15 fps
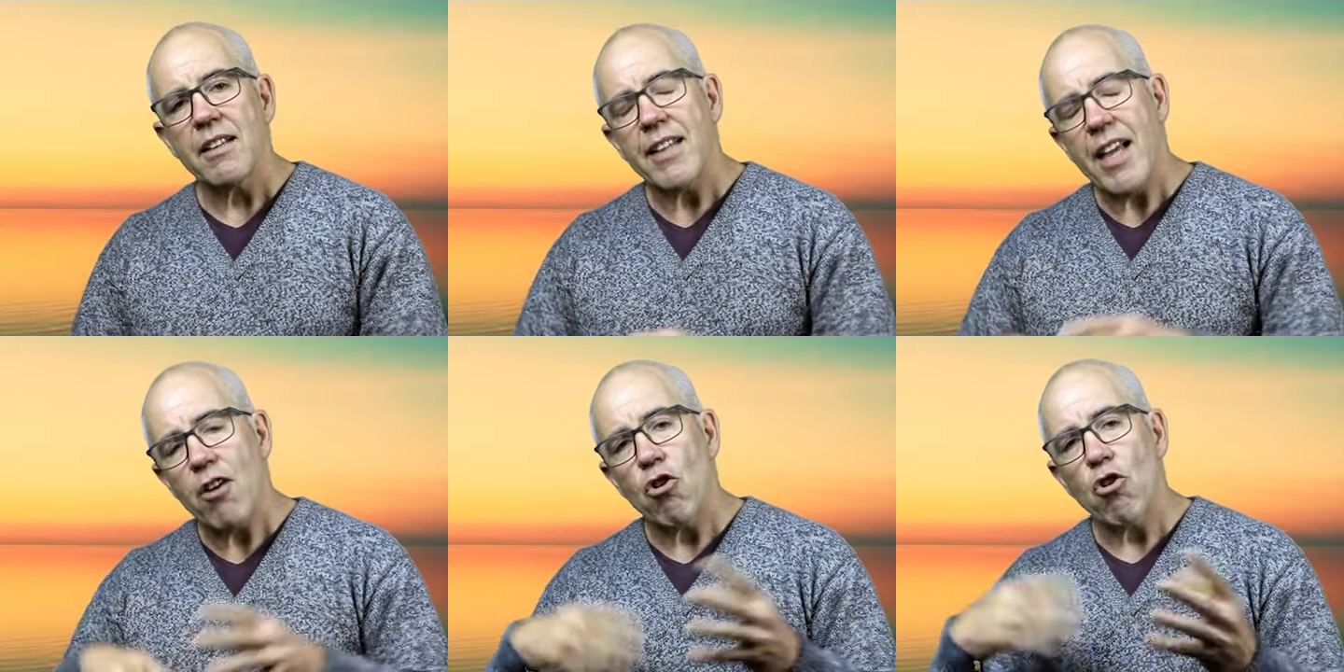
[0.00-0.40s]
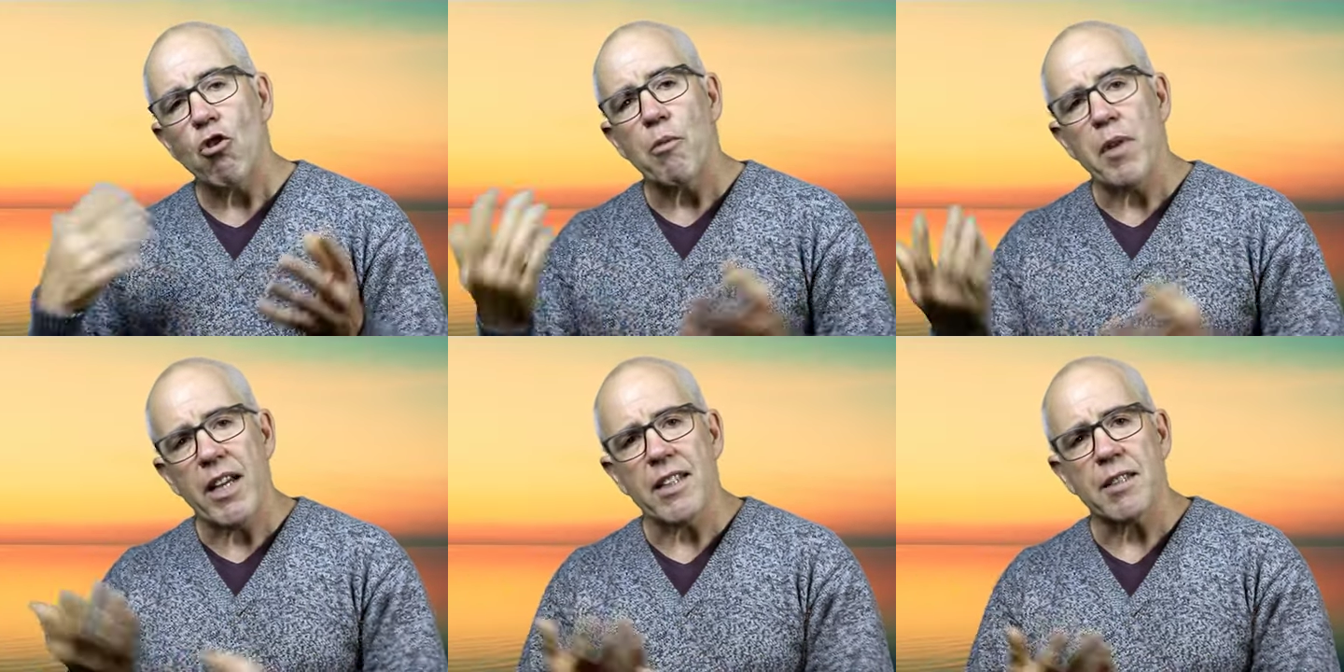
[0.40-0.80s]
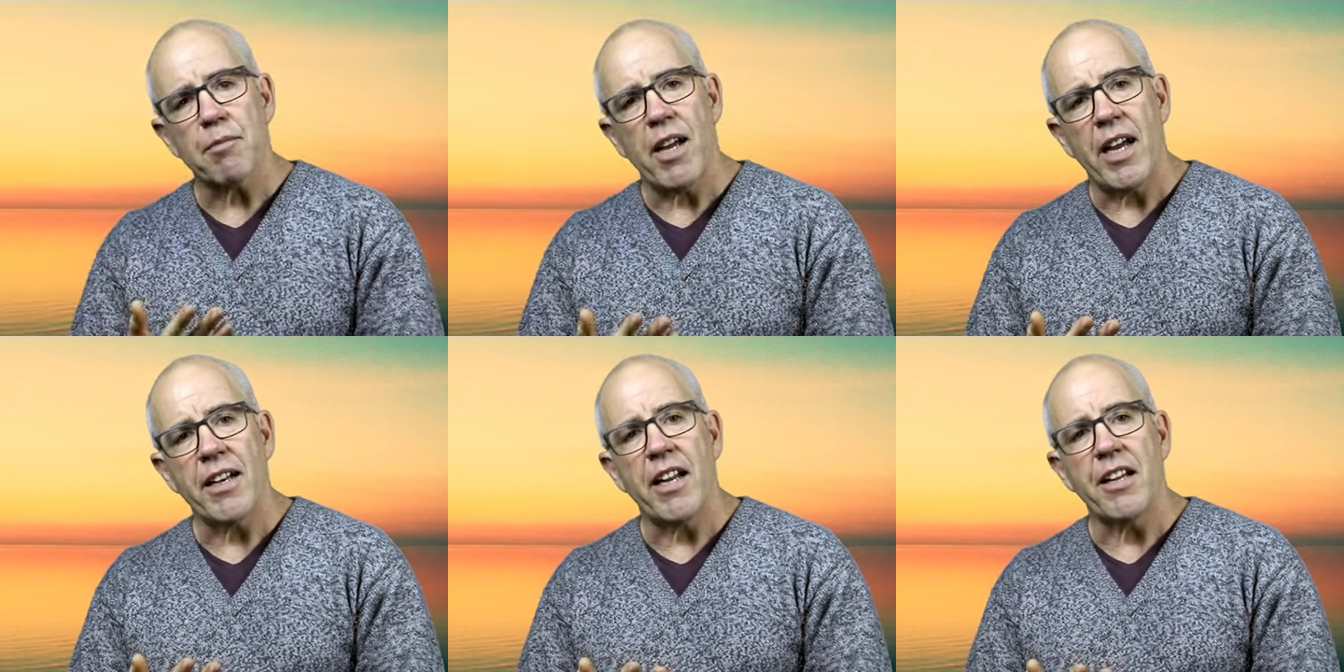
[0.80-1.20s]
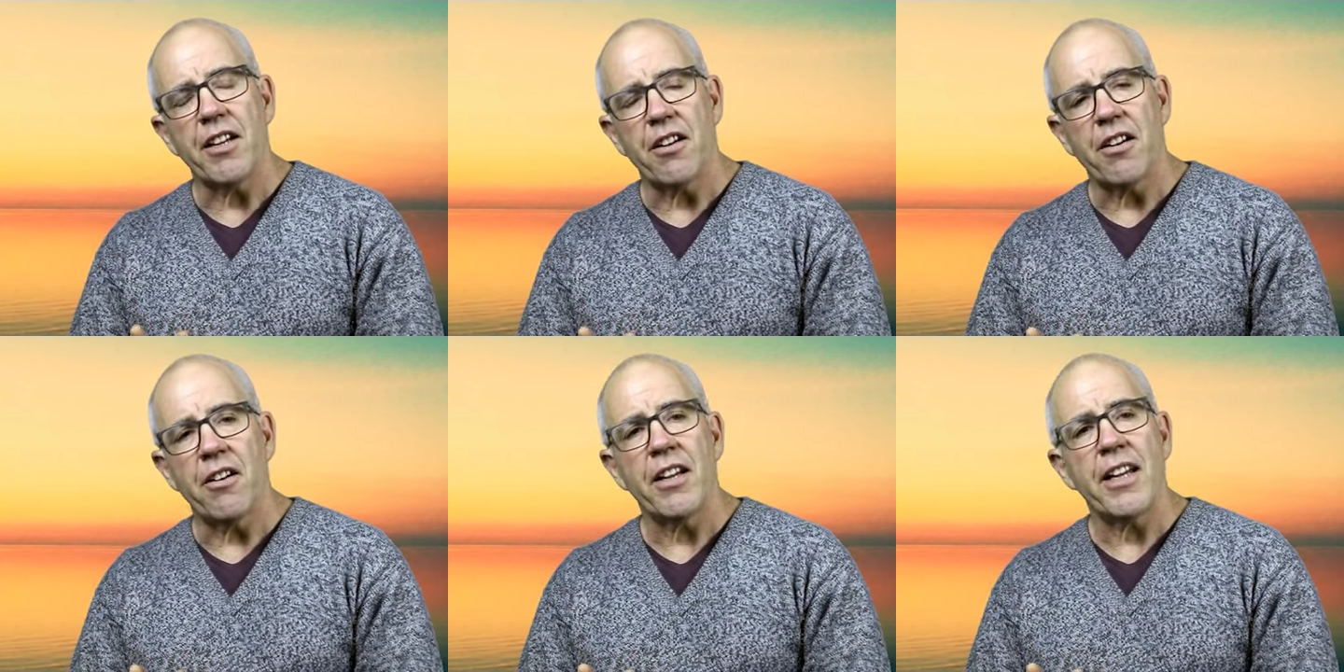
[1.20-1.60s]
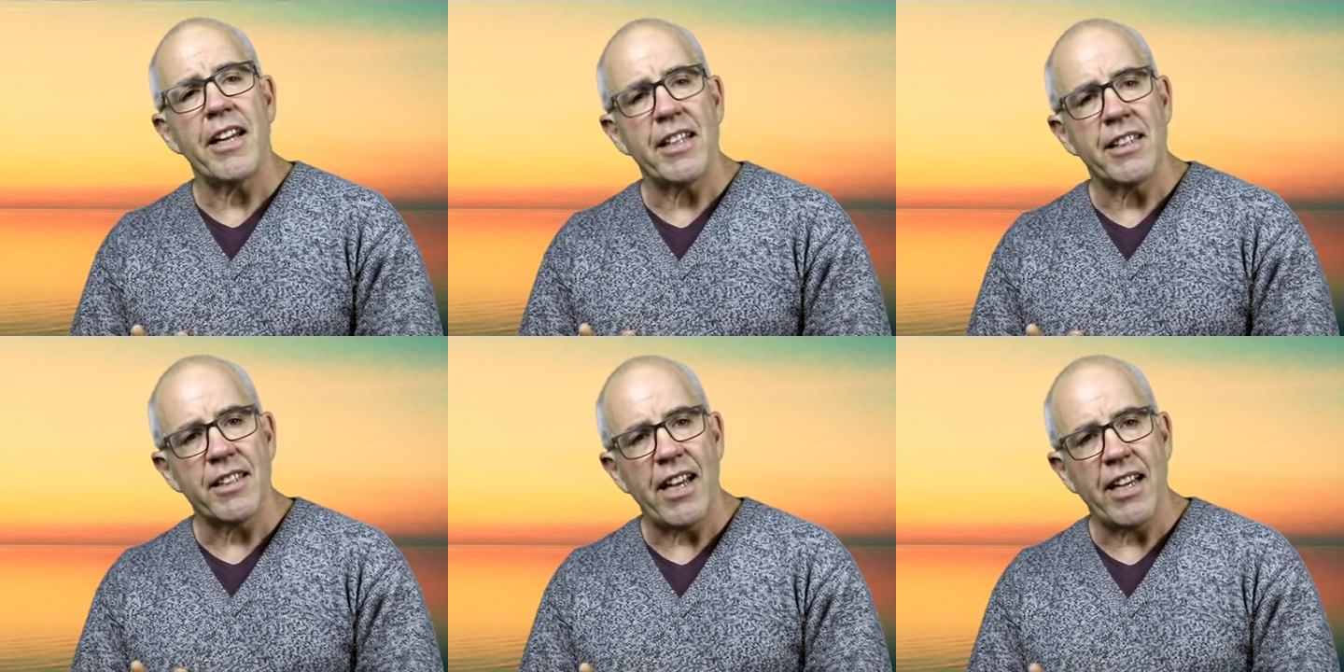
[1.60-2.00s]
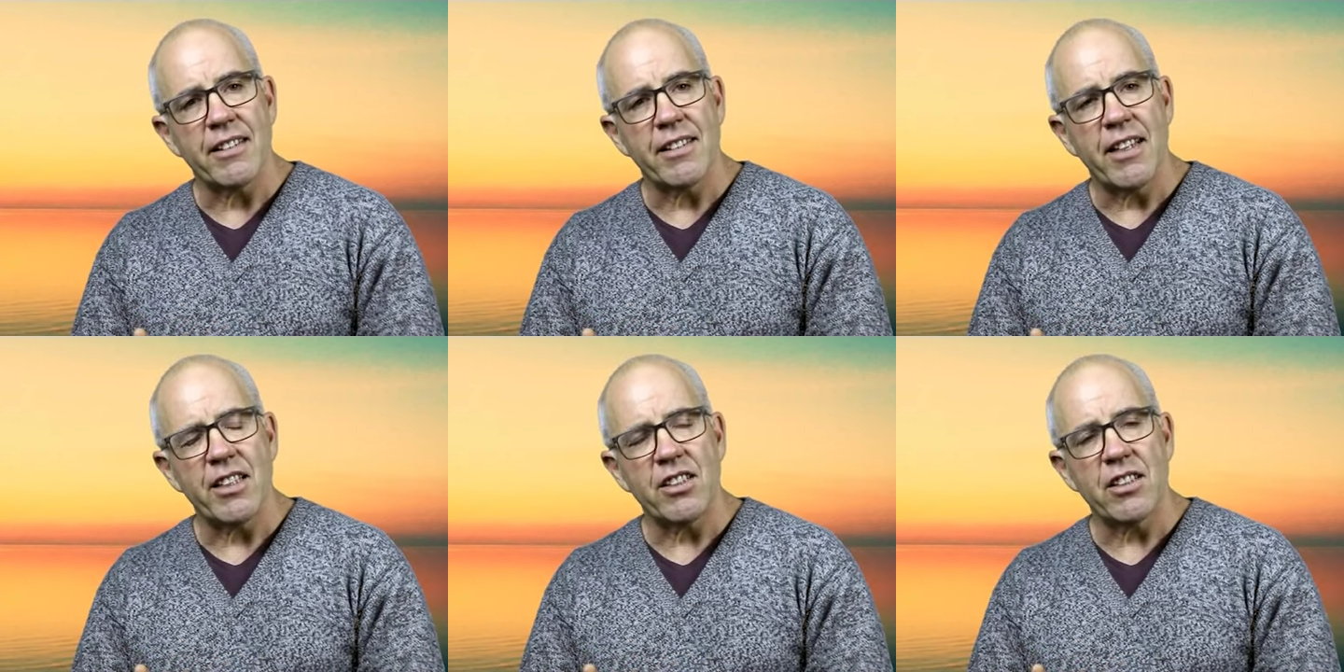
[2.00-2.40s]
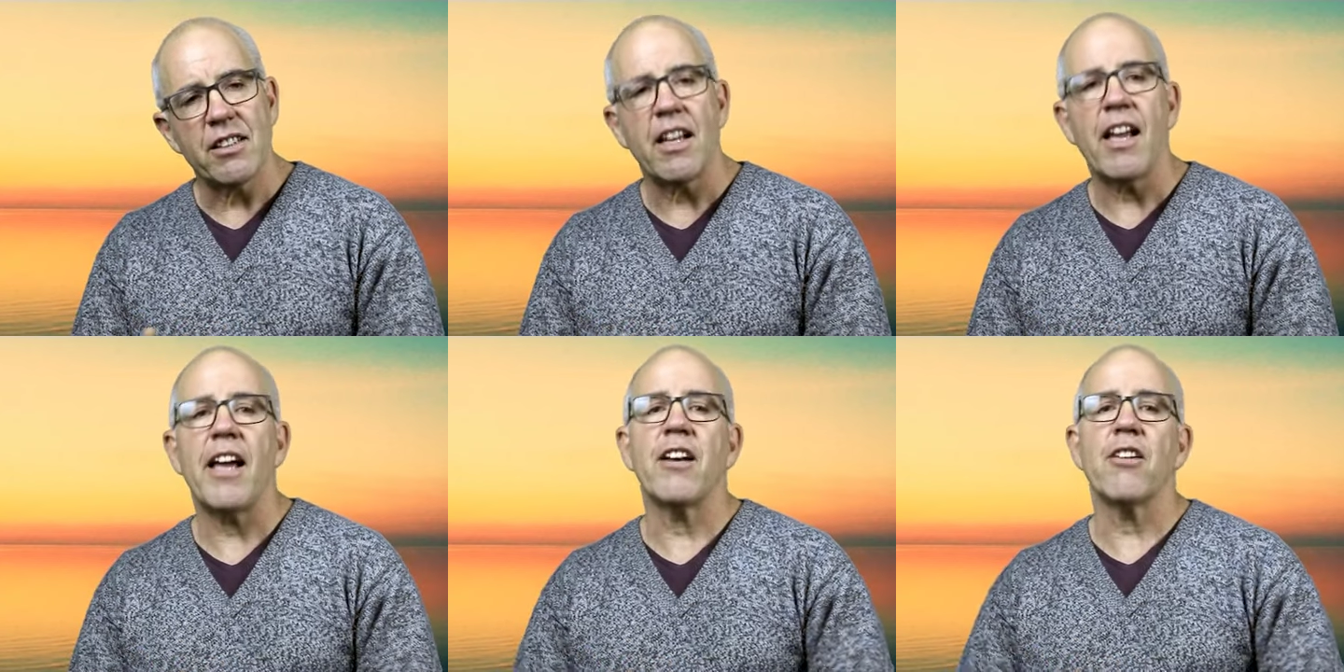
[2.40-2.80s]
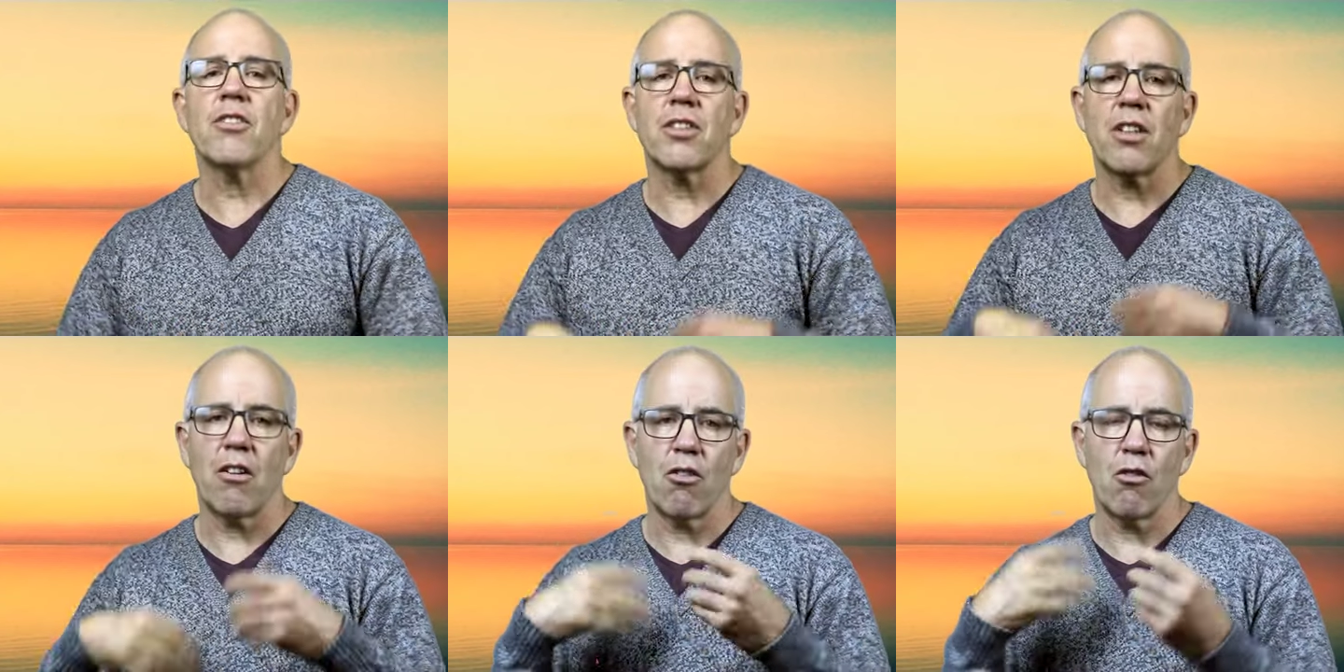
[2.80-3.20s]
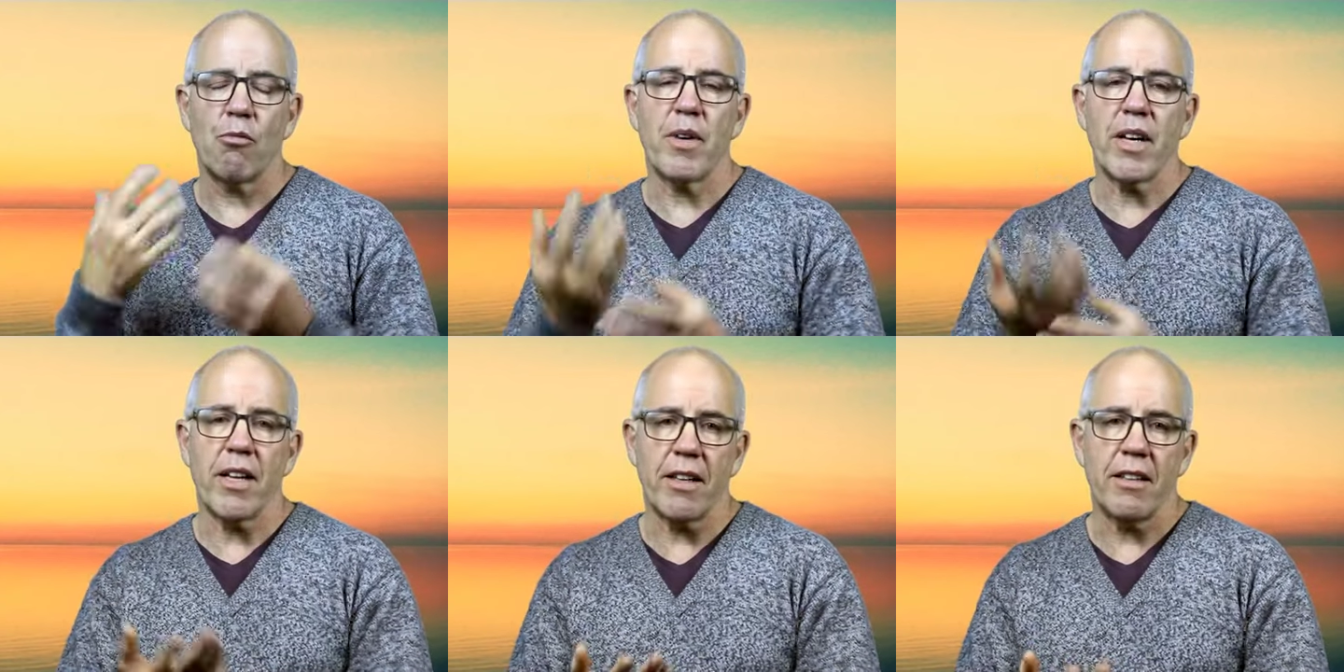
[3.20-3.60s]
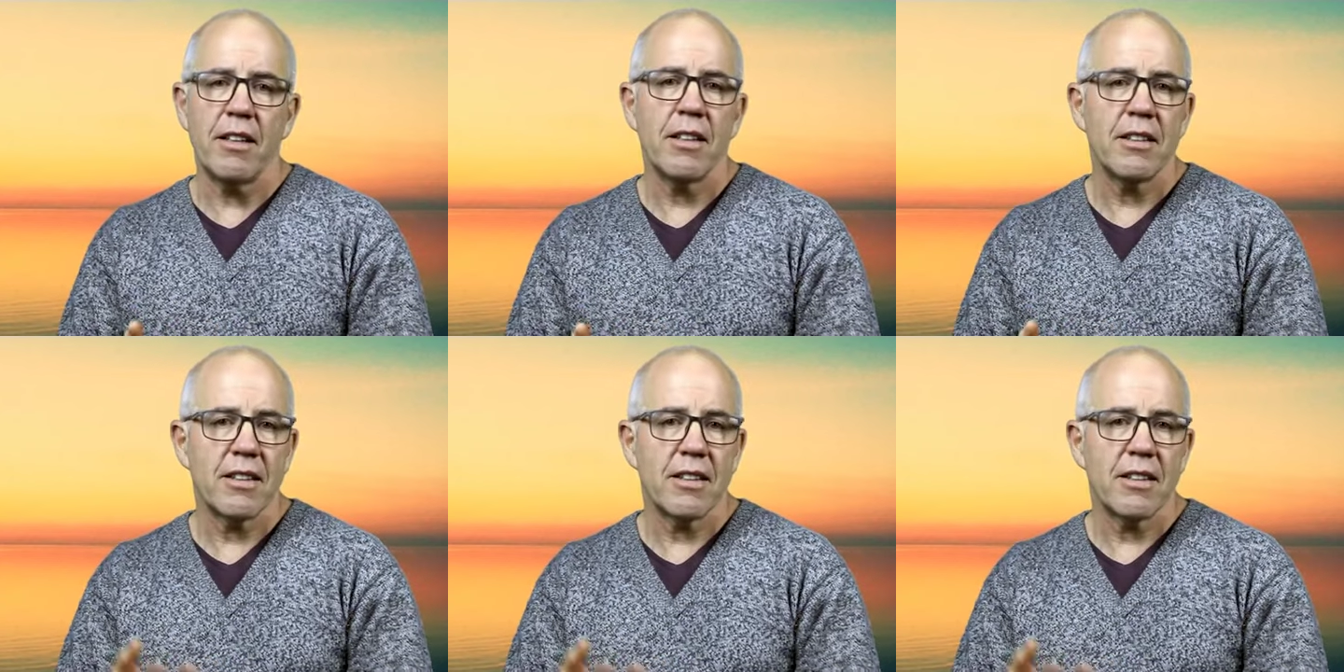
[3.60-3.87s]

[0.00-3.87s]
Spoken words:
That will all be explained at your intake session and also will be